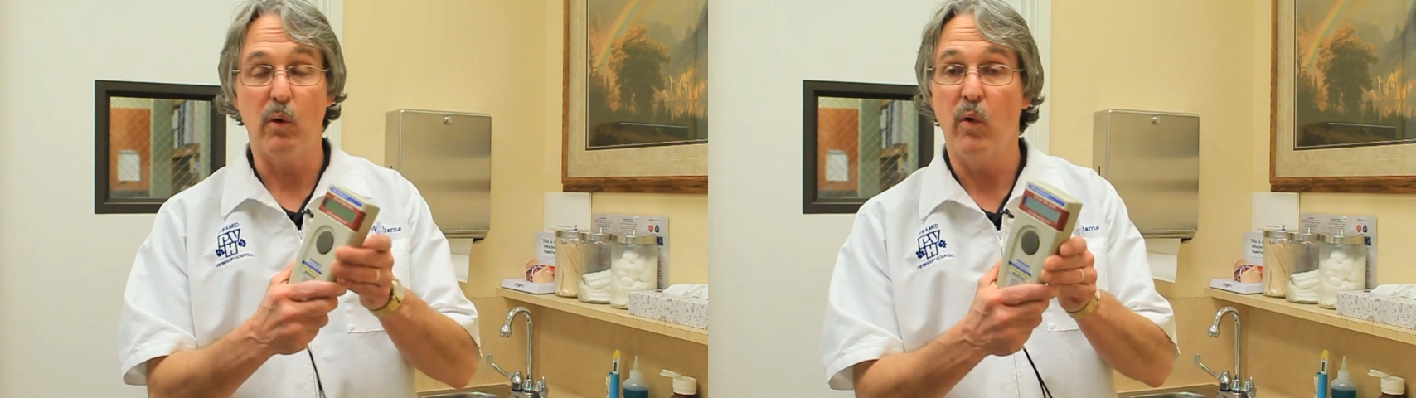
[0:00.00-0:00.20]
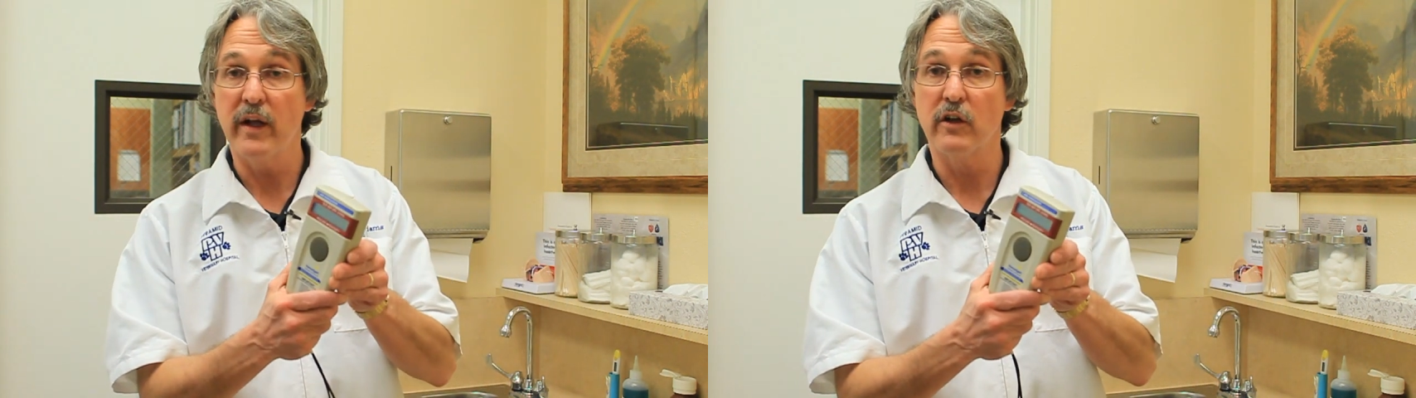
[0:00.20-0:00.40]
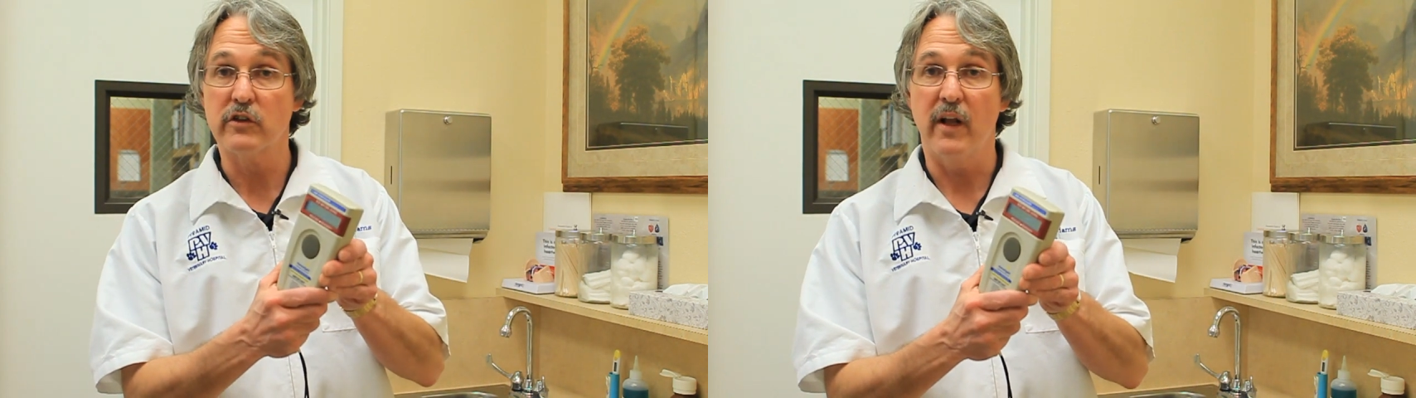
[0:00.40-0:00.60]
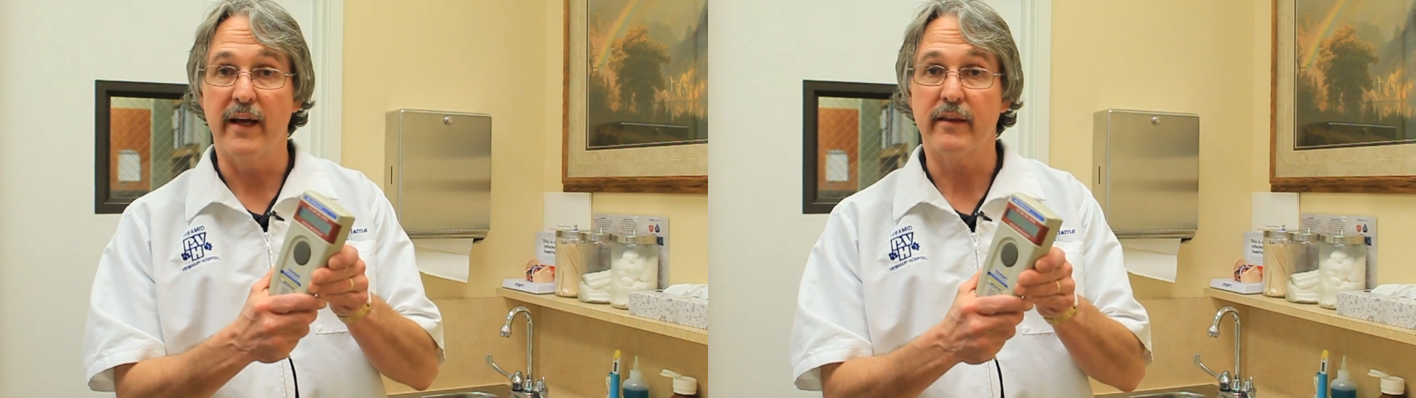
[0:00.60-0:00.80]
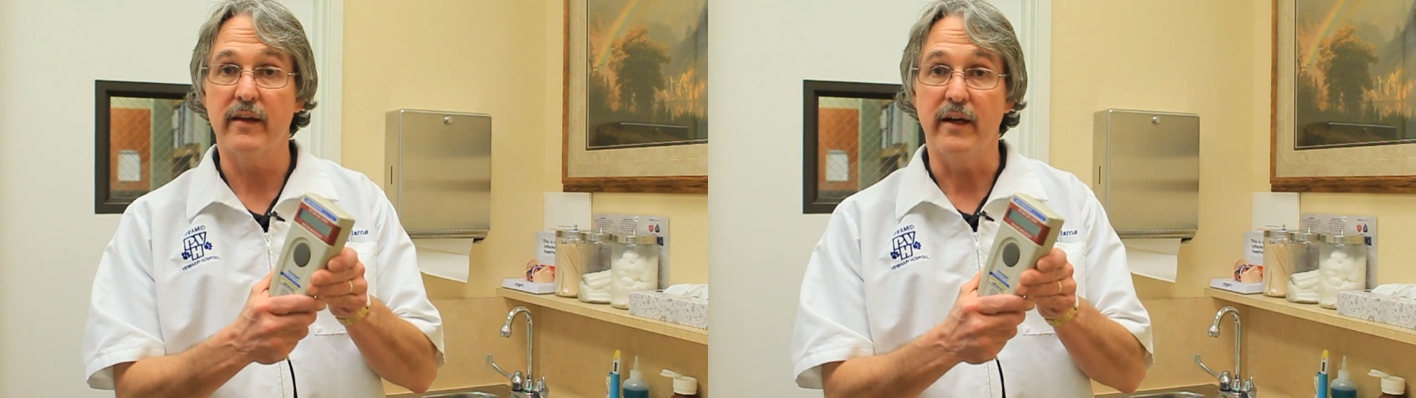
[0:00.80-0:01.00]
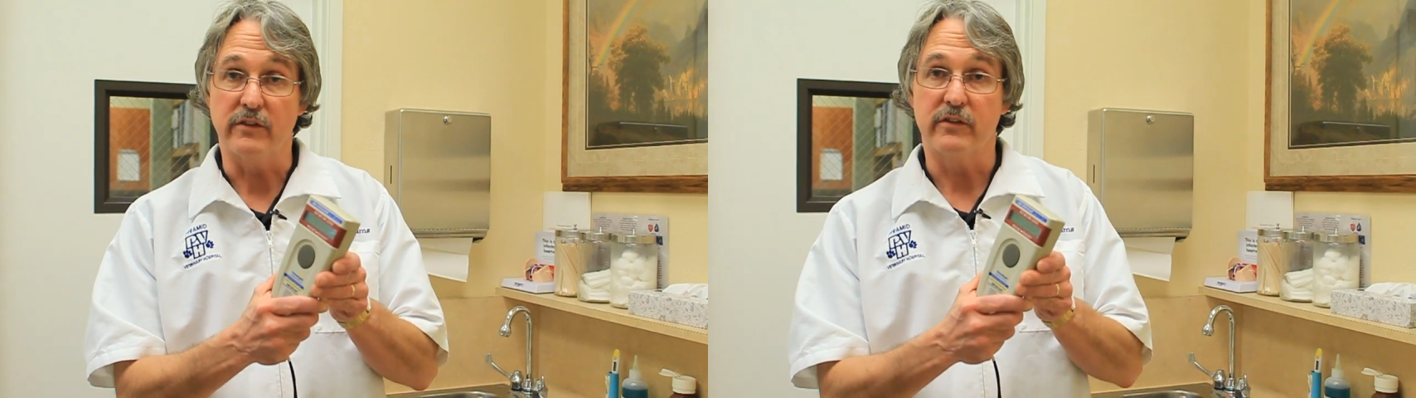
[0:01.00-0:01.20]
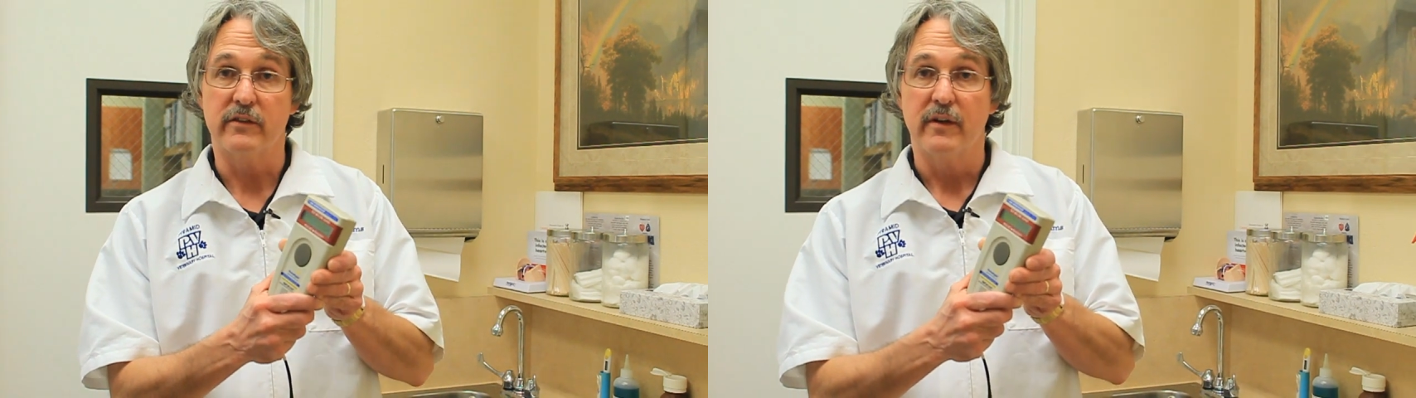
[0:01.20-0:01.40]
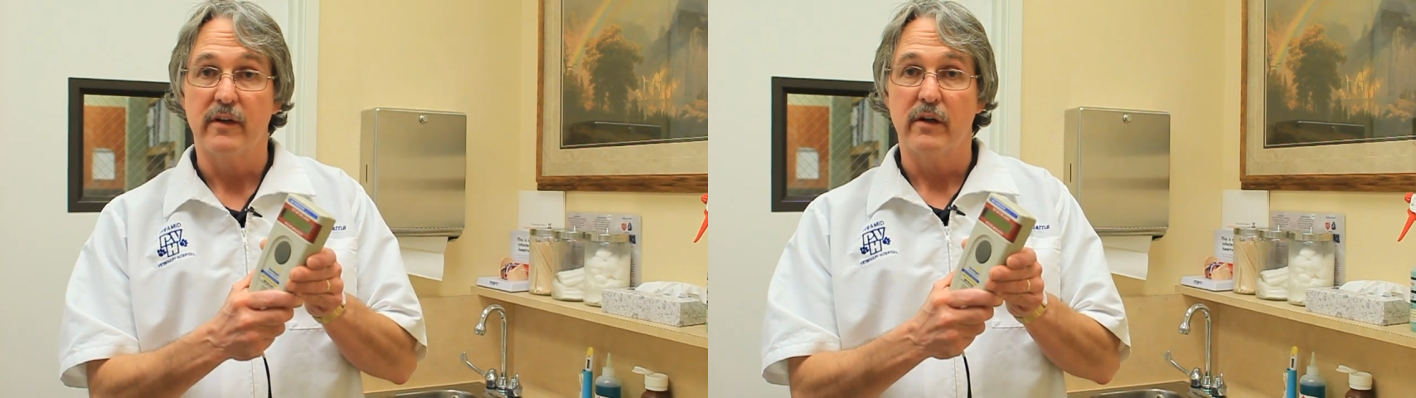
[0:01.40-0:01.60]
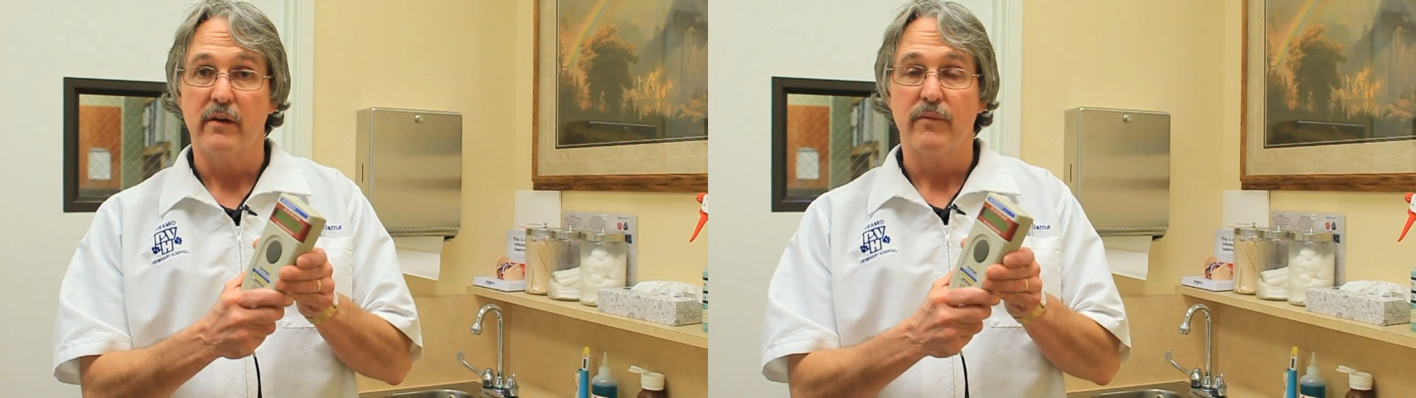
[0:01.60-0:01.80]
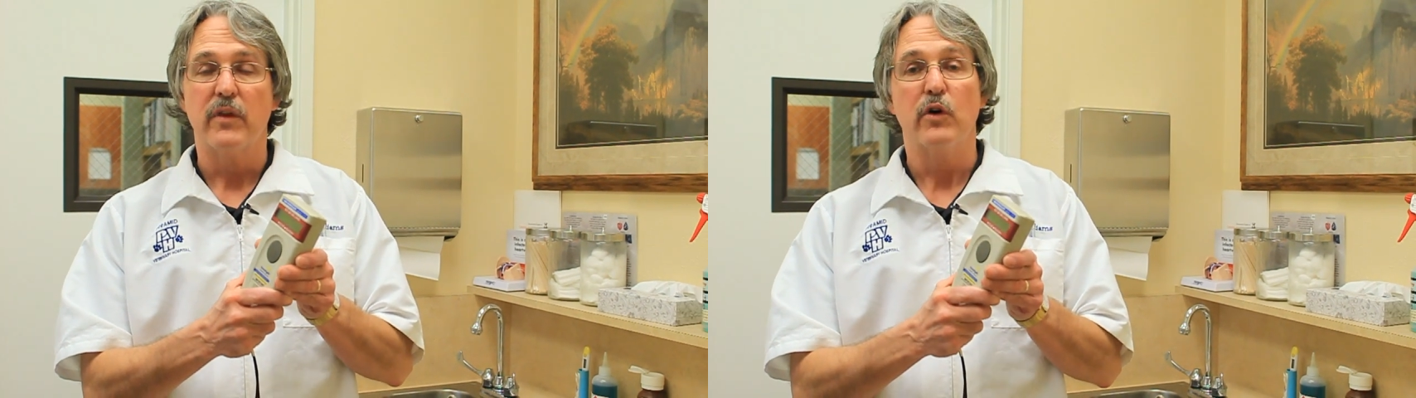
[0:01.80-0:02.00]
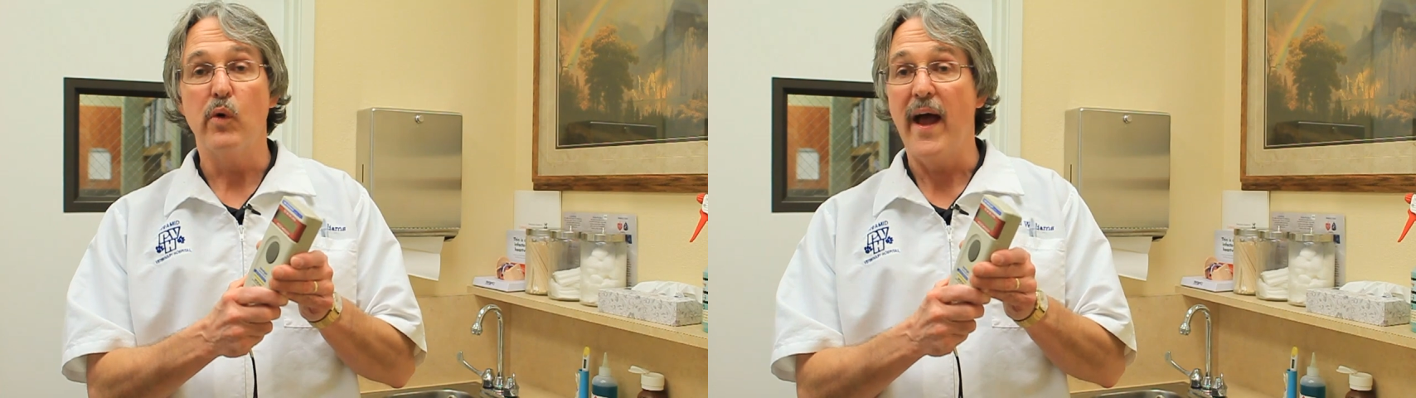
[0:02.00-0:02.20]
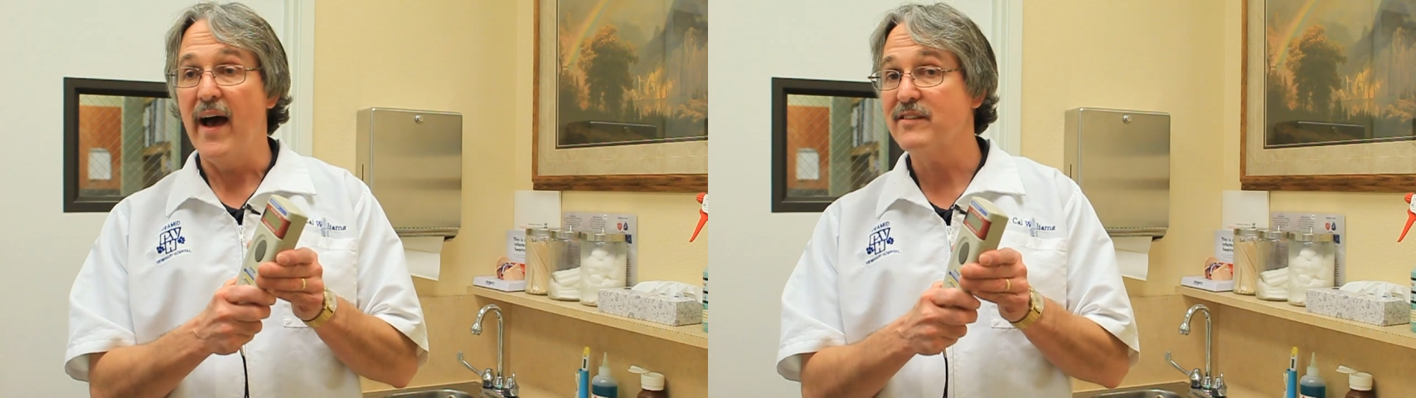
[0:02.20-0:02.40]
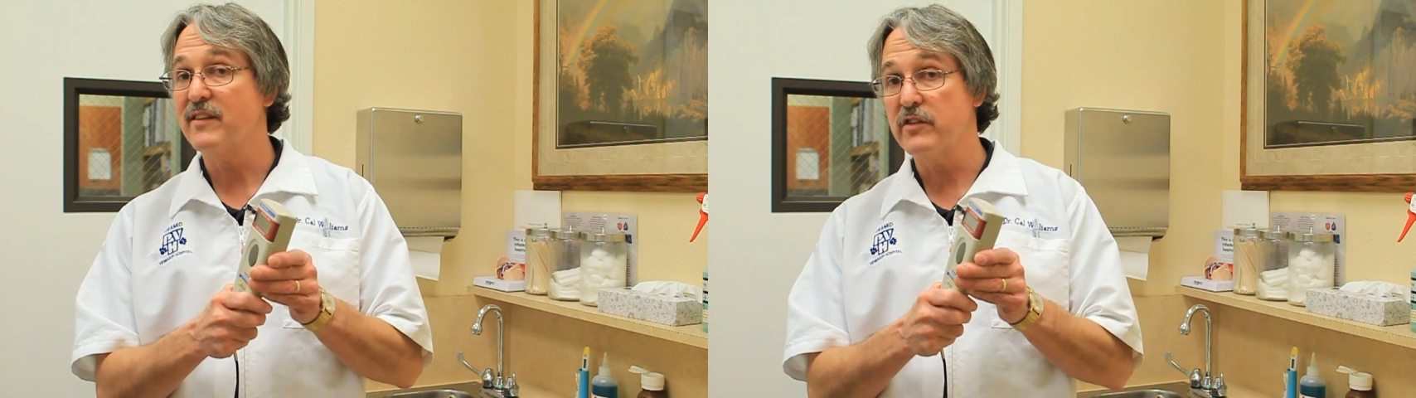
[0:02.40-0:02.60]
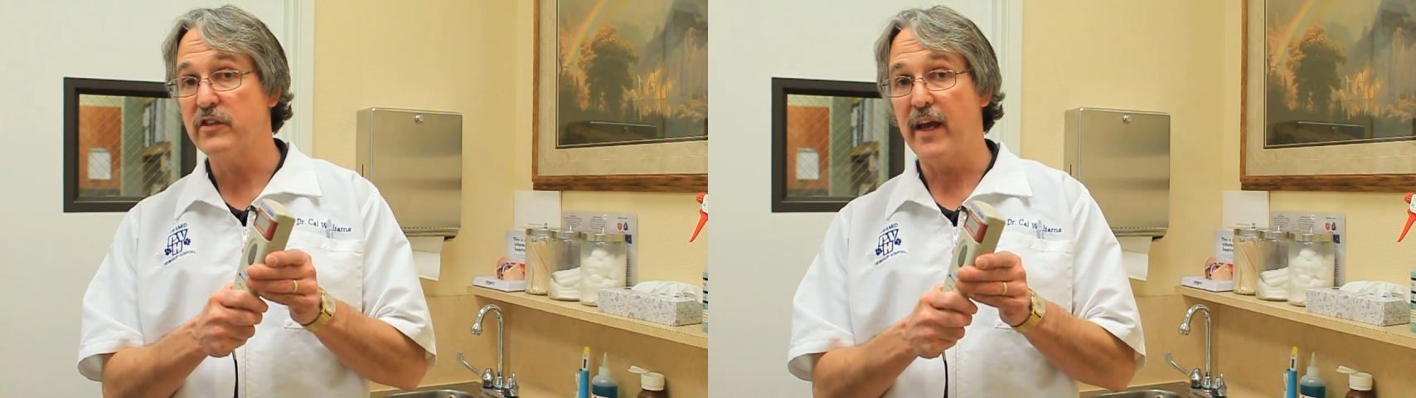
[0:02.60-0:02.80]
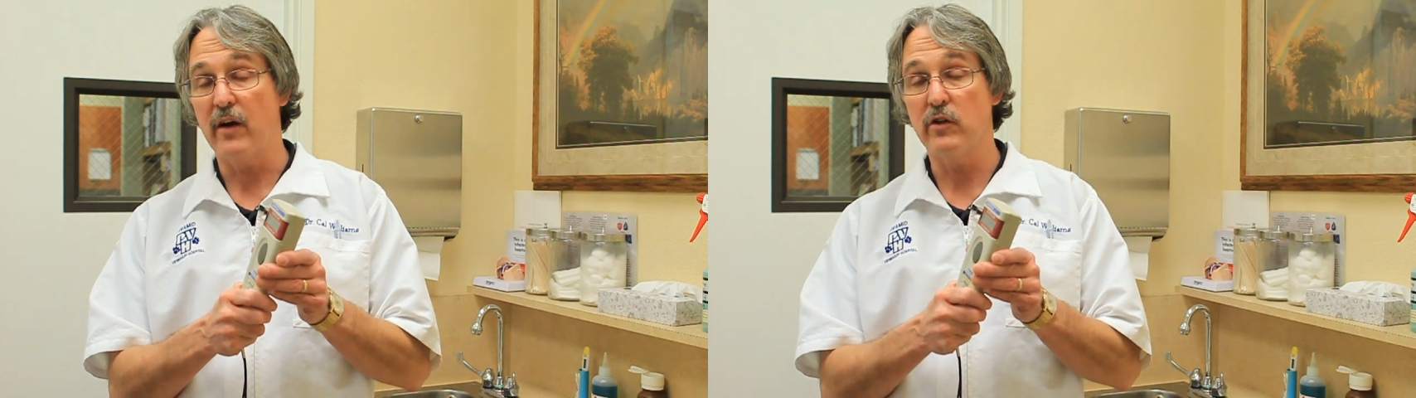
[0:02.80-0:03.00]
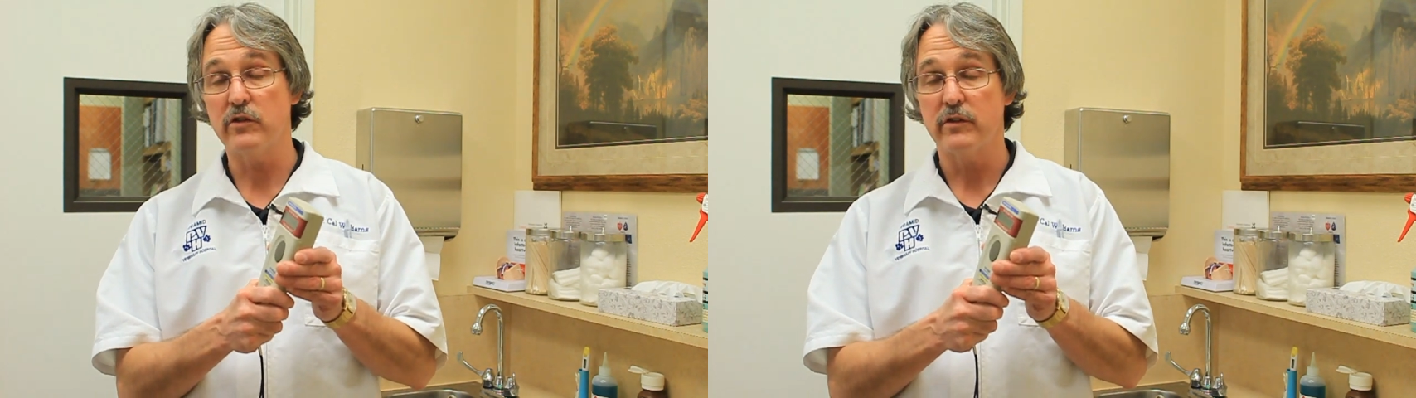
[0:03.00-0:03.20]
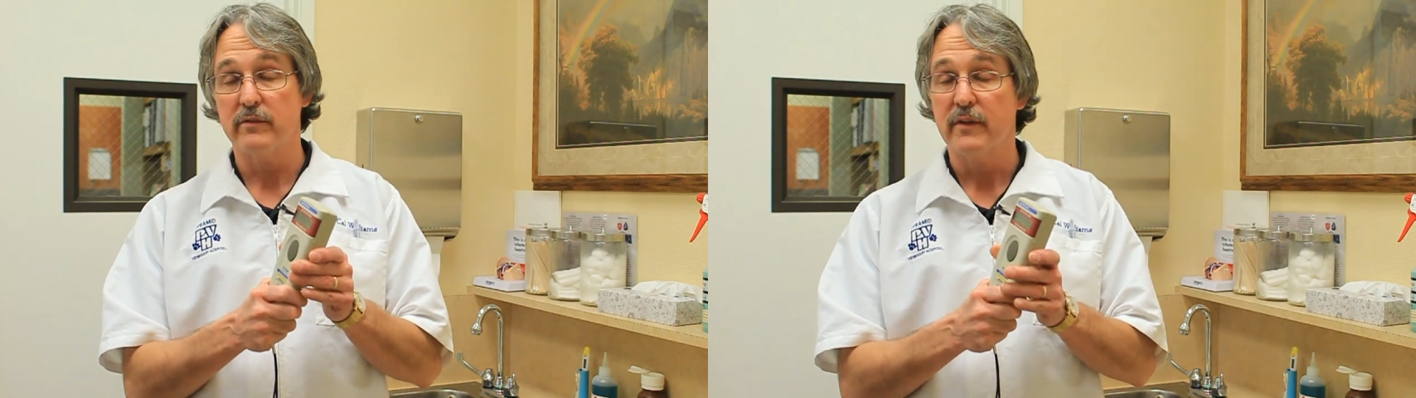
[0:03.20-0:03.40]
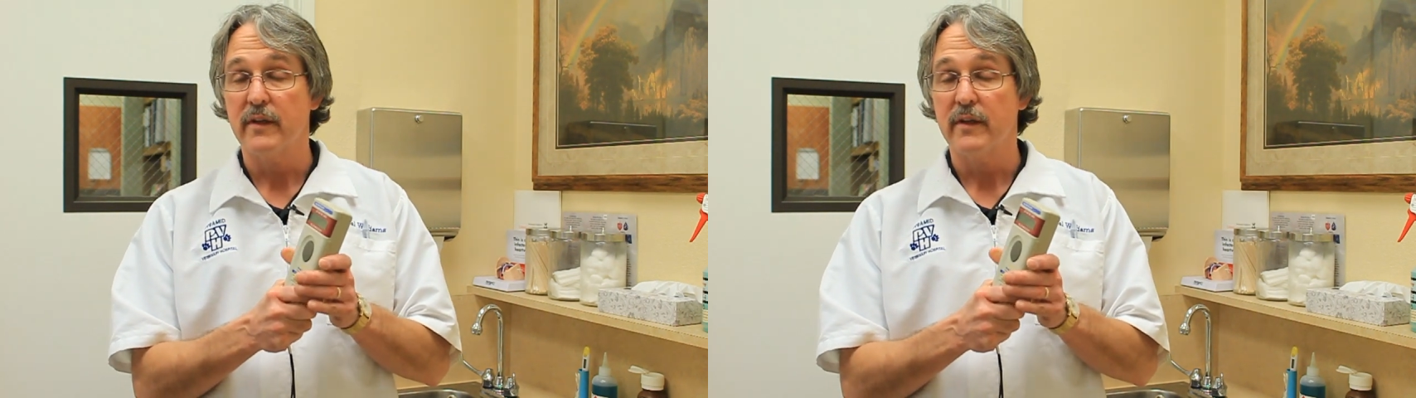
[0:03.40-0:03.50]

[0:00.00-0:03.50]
but one looks like this. Who has these scanners?